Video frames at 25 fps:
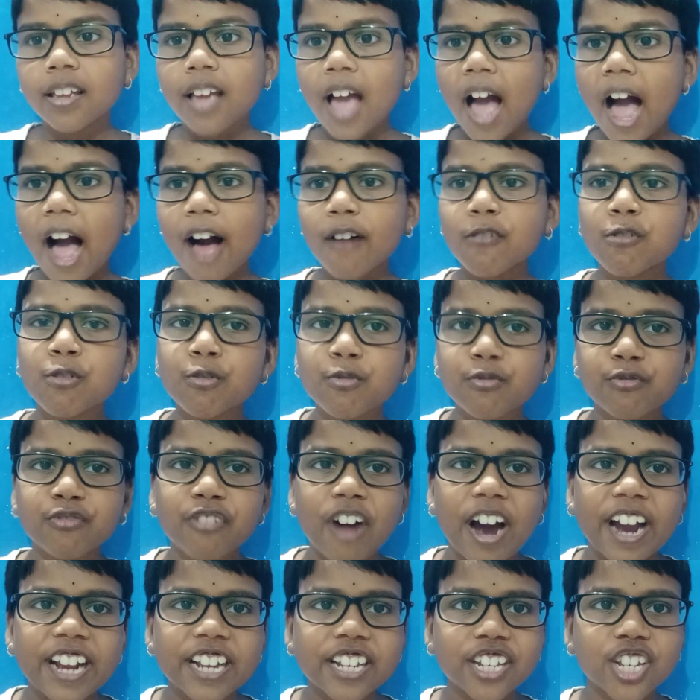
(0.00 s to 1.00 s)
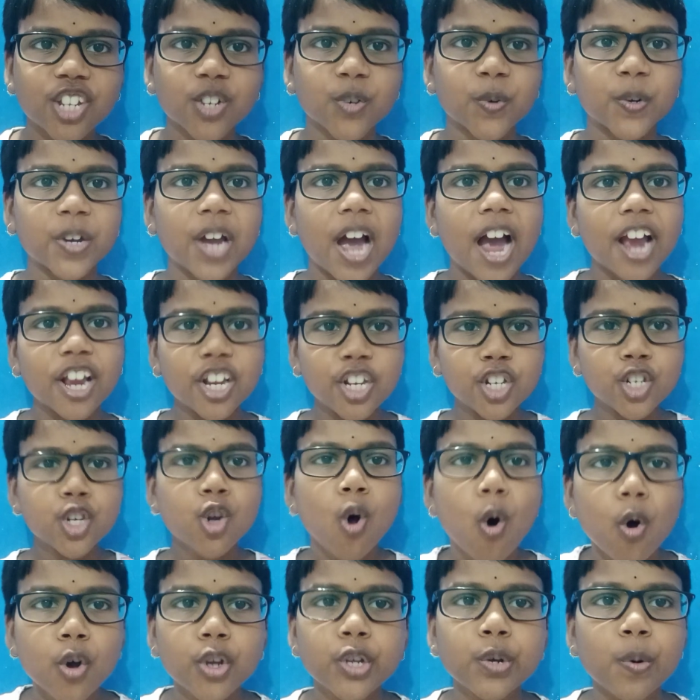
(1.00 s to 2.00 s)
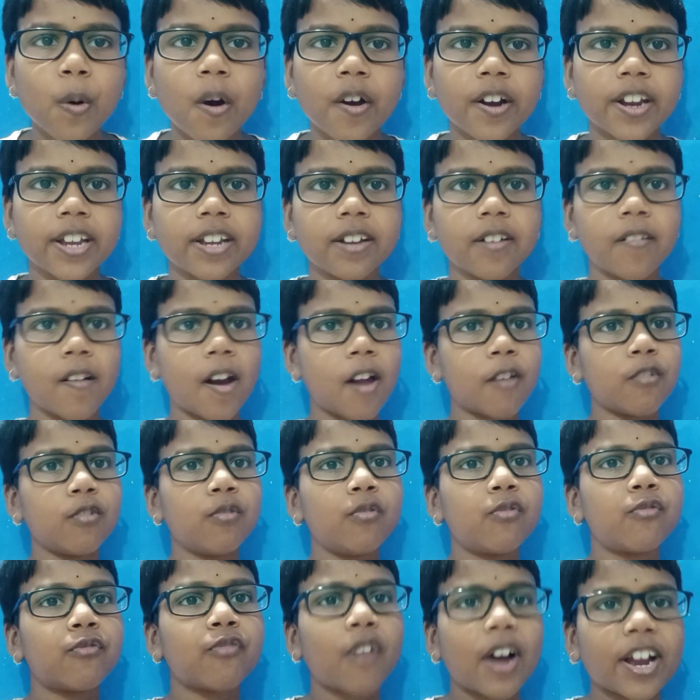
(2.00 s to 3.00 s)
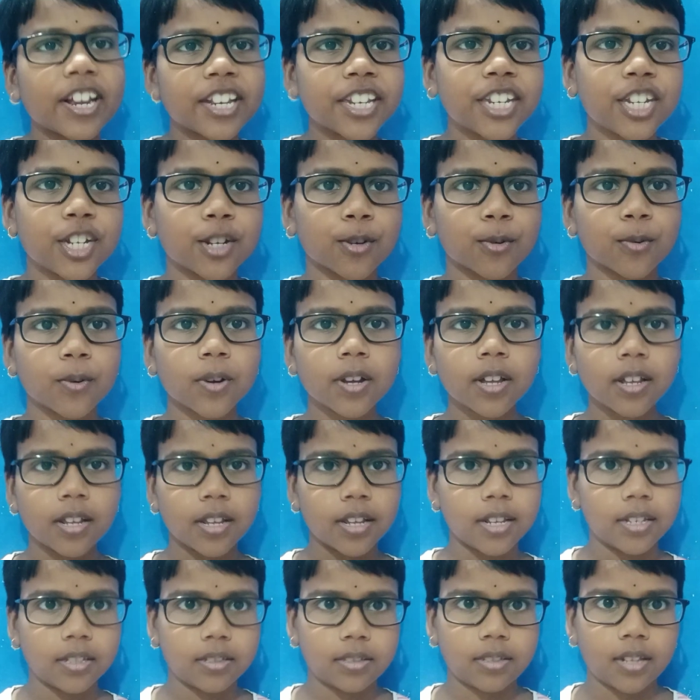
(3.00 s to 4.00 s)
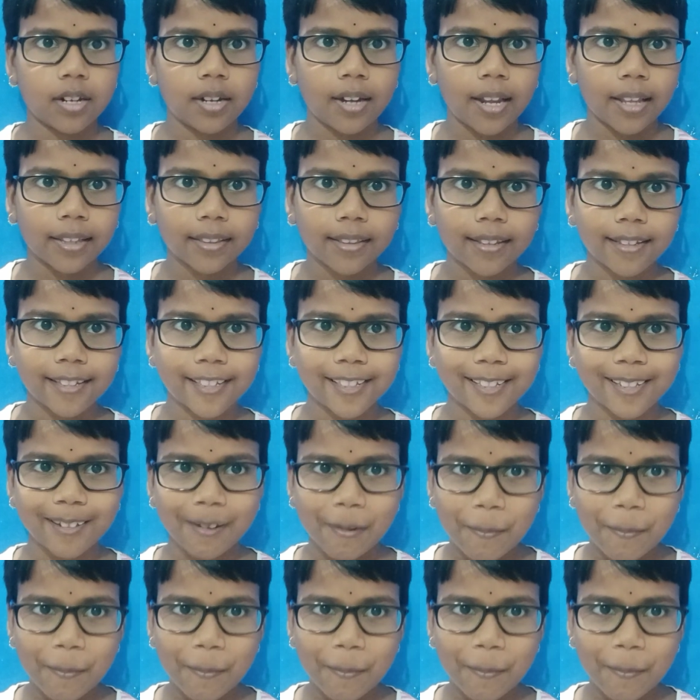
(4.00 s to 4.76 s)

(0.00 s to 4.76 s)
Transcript: I will find you. I know you are here. I will find you." He said like this.